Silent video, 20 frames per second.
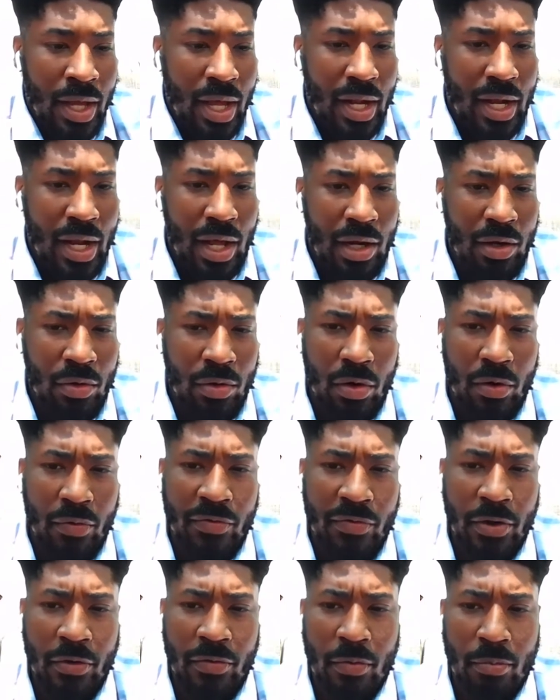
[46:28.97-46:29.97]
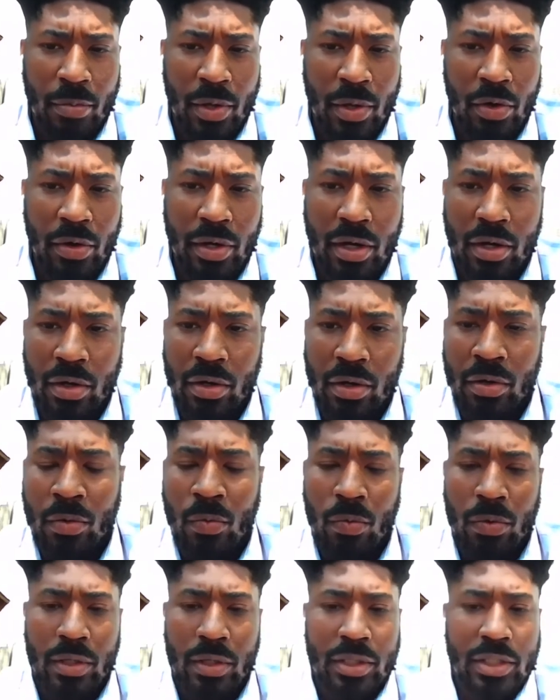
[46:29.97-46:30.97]
And I don't know if you're familiar
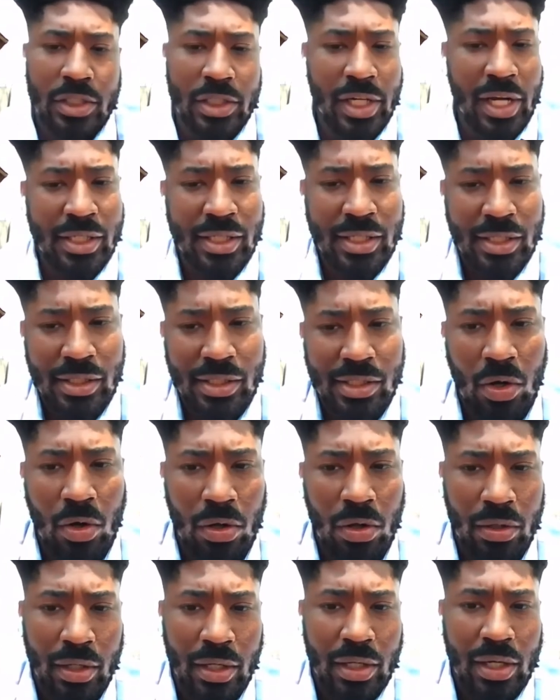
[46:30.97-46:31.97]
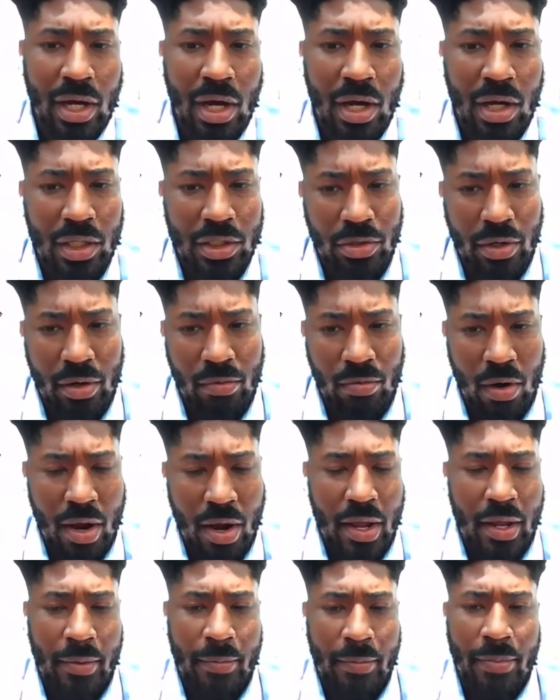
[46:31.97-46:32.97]
with Jason Soul and Andre
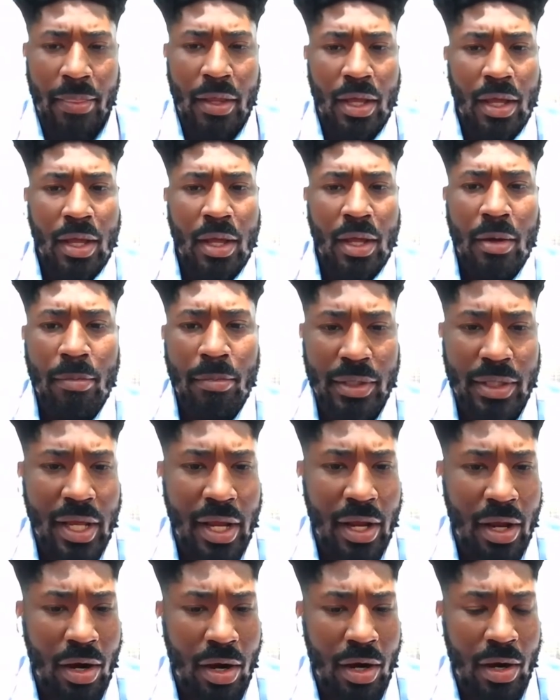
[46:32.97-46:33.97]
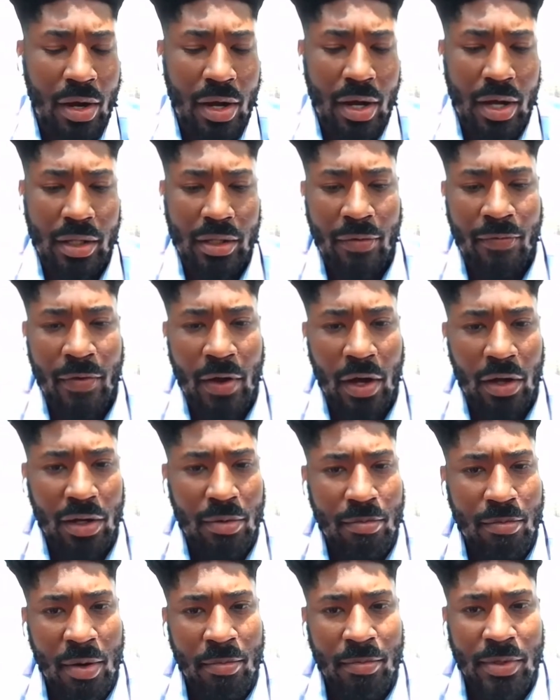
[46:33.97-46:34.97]
Wright, but they are the
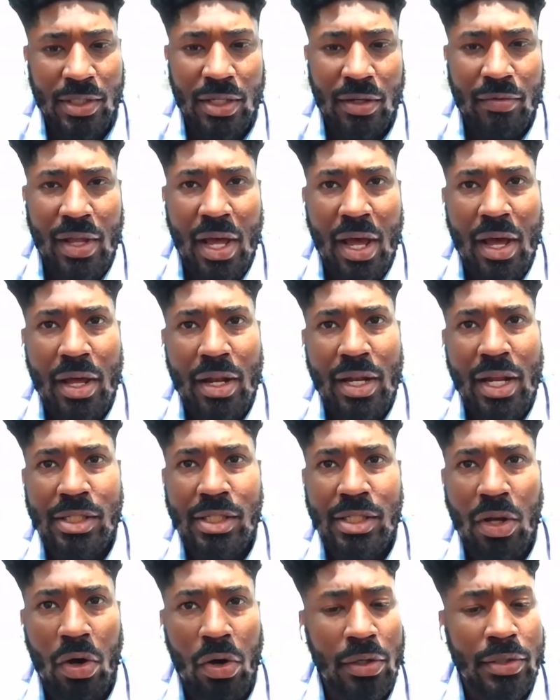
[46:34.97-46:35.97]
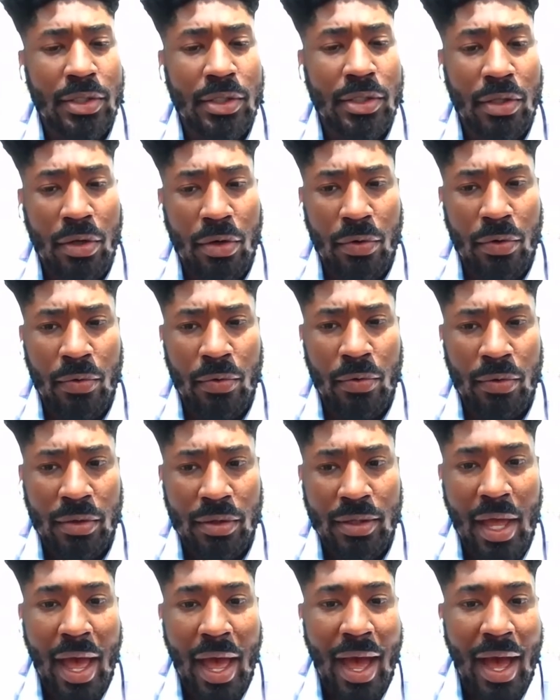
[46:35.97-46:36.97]
founding members of that. And that's also
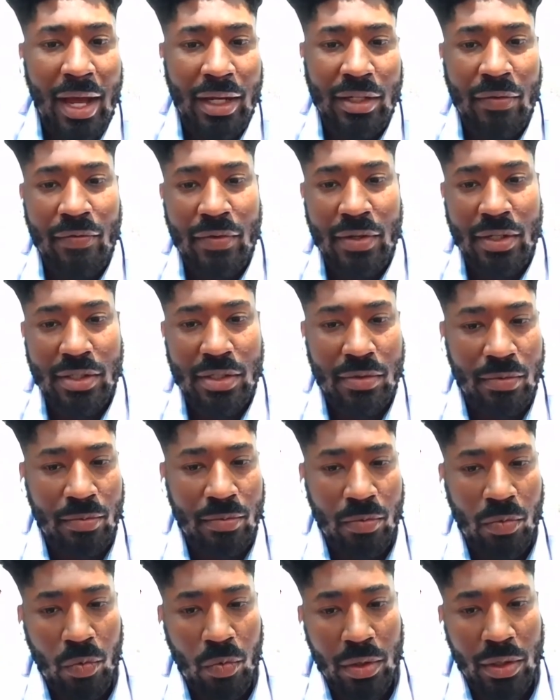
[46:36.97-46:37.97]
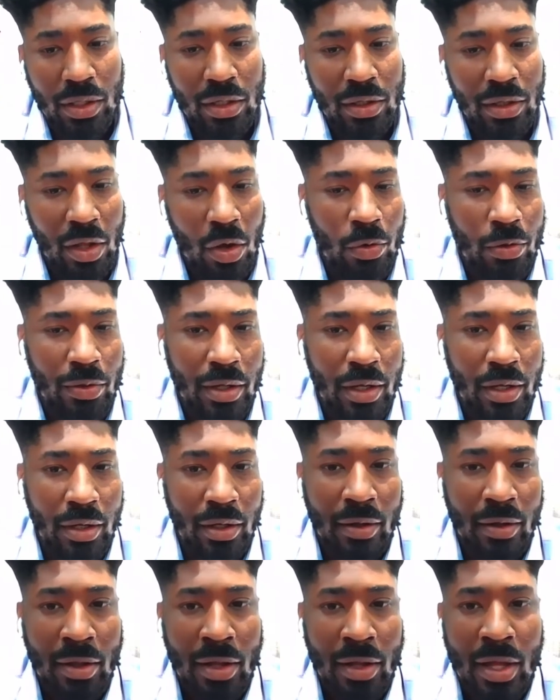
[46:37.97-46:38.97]
the activism with clothing.